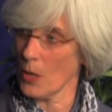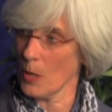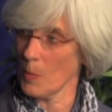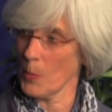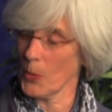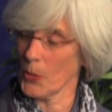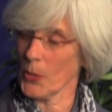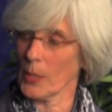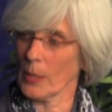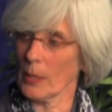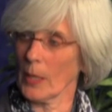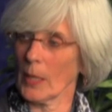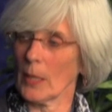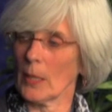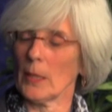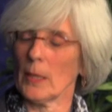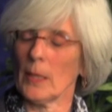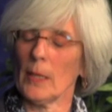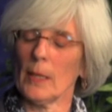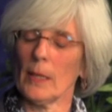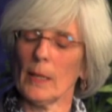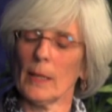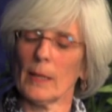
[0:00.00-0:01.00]
most
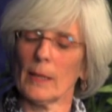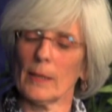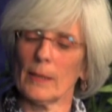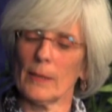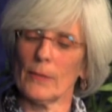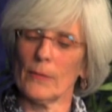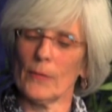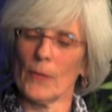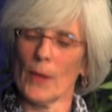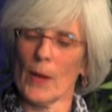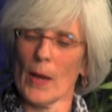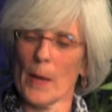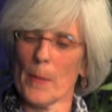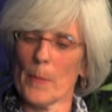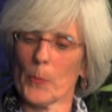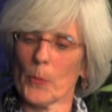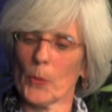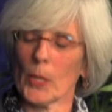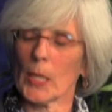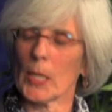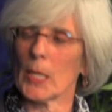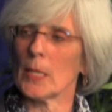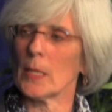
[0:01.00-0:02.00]
likely, of um,
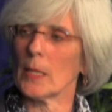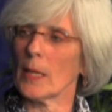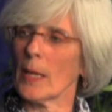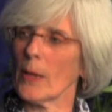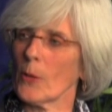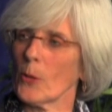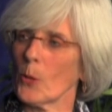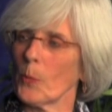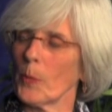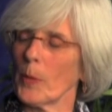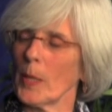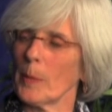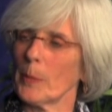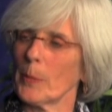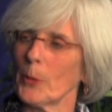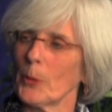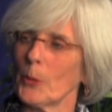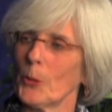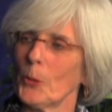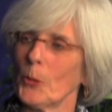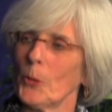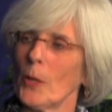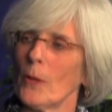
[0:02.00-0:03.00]
bringing together
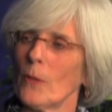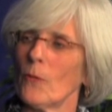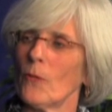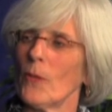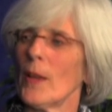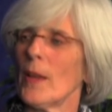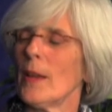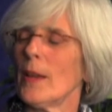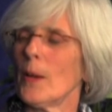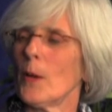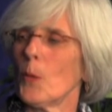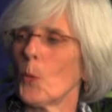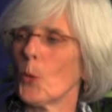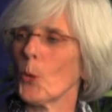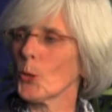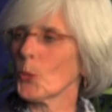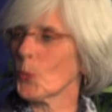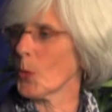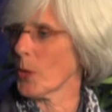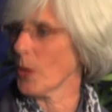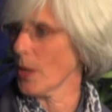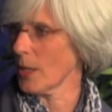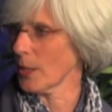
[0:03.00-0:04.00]
people who have
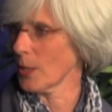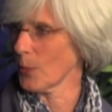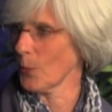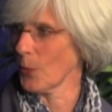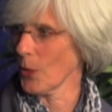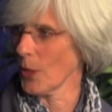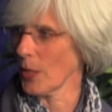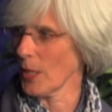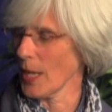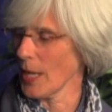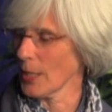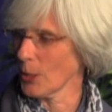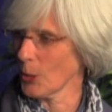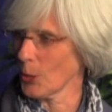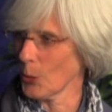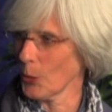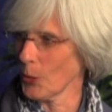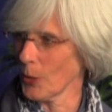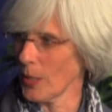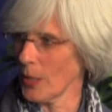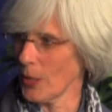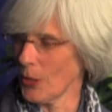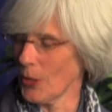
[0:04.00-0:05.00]
worked with us for the last
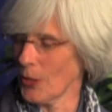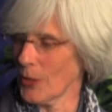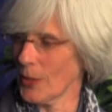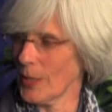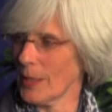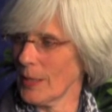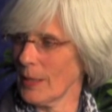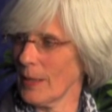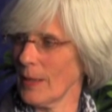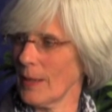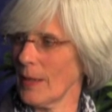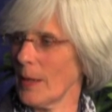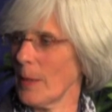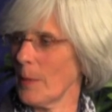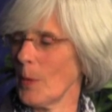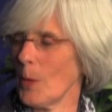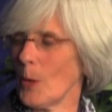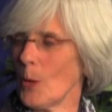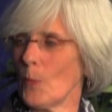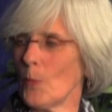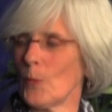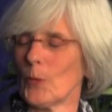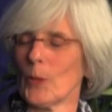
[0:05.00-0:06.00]
30 years. Um,
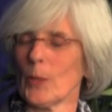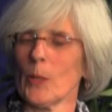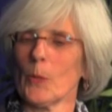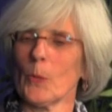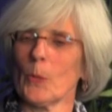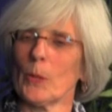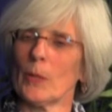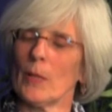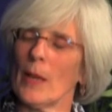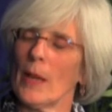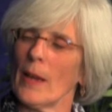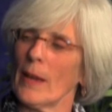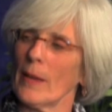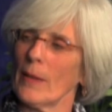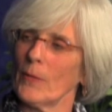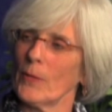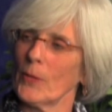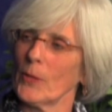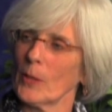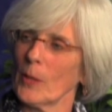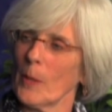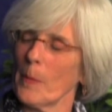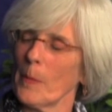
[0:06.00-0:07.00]
hopefully, we'll
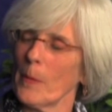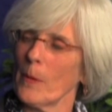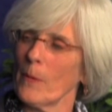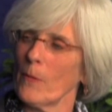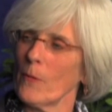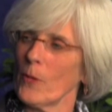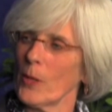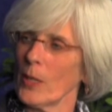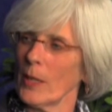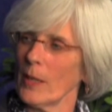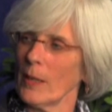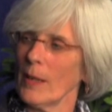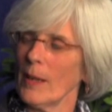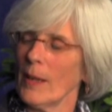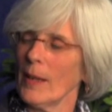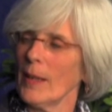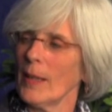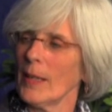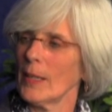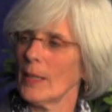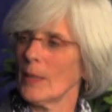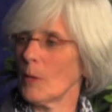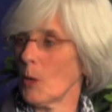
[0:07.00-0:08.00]
have some of the
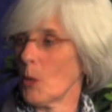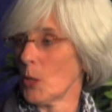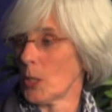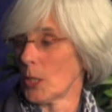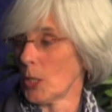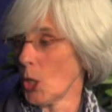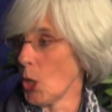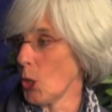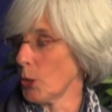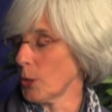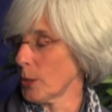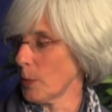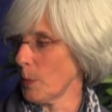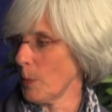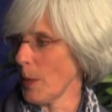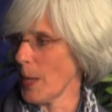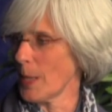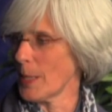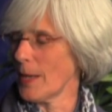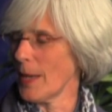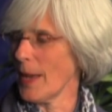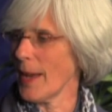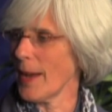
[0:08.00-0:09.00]
adults
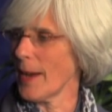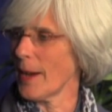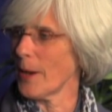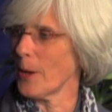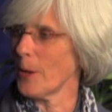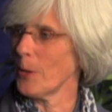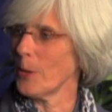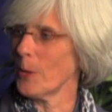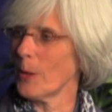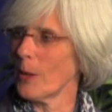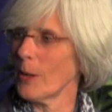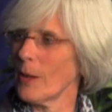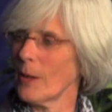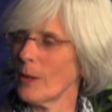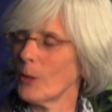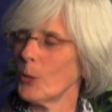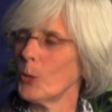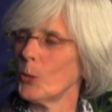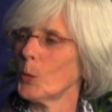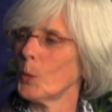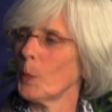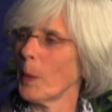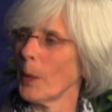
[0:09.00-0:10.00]
by now uh,
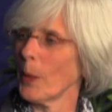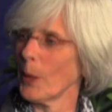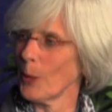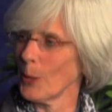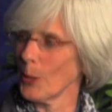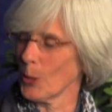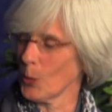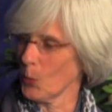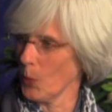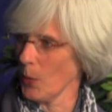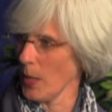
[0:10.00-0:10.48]
whose parents we